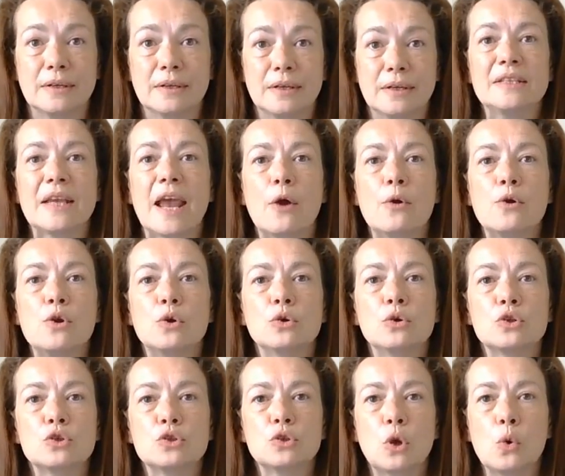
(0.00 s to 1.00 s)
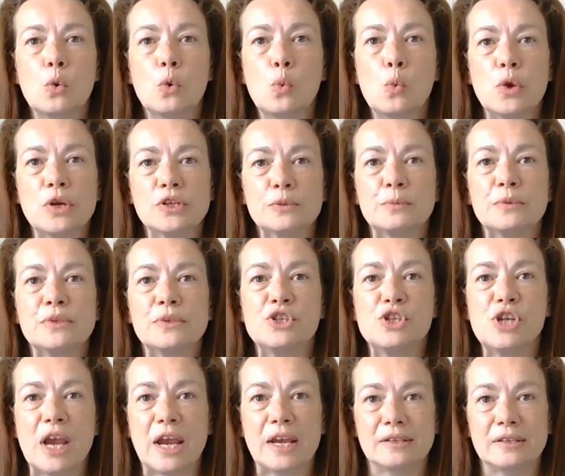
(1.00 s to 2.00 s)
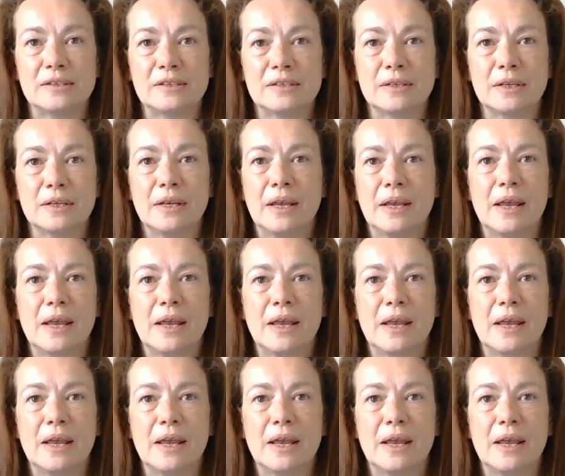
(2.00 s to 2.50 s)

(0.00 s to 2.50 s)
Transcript: It's how your soul whispers yes,